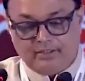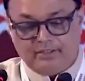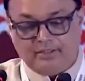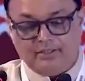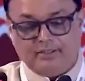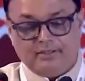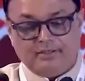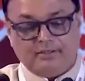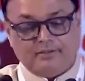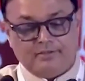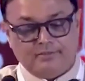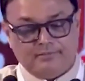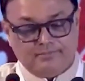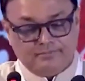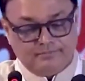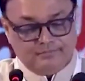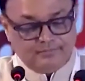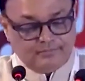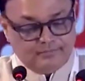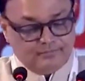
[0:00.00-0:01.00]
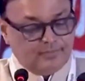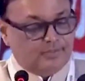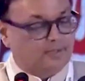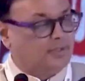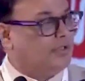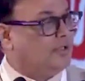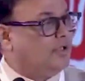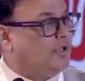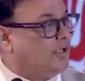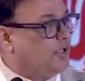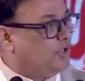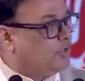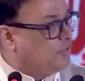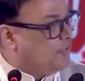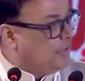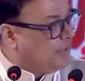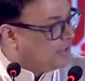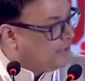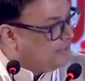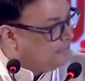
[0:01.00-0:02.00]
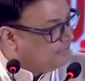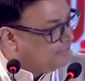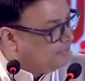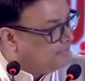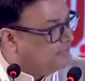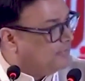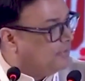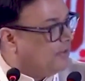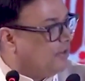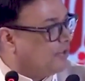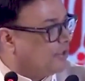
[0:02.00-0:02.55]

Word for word: uh, to welcome